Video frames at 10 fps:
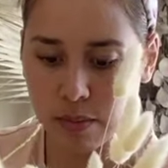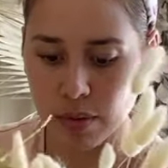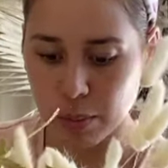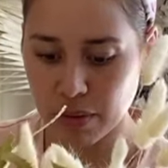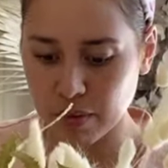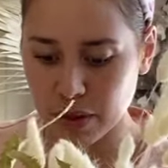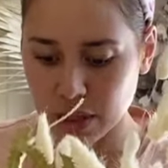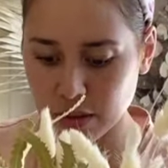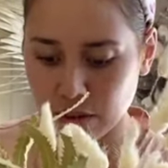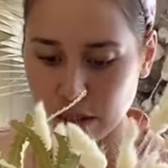But for
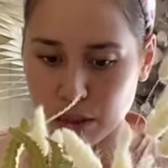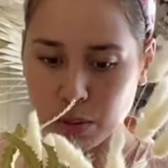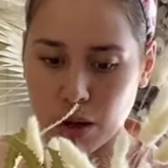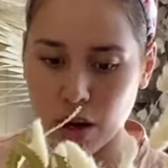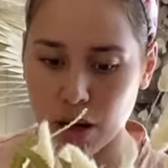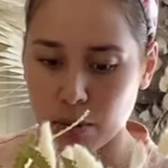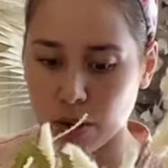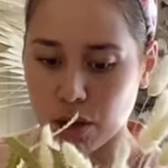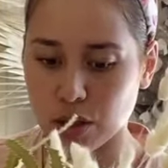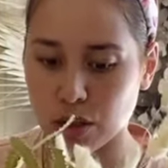this arrangement, I am
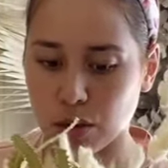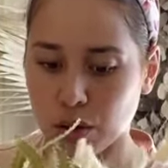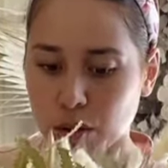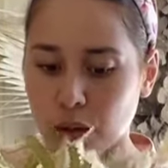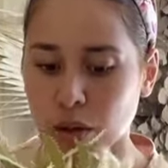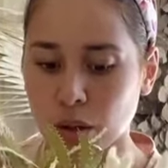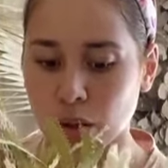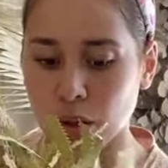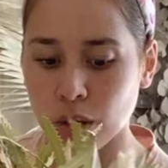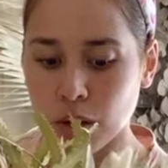going to
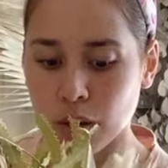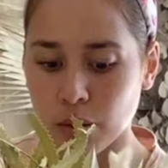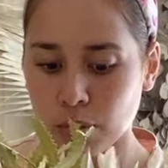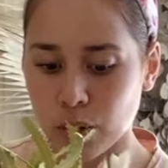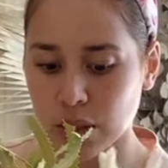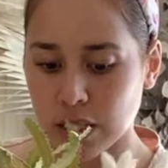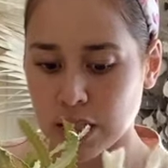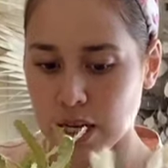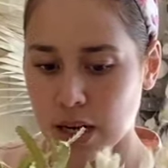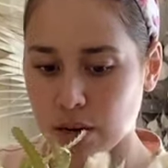pull it
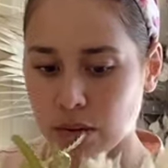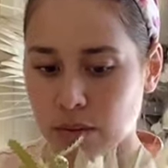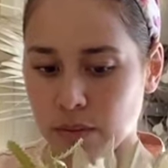down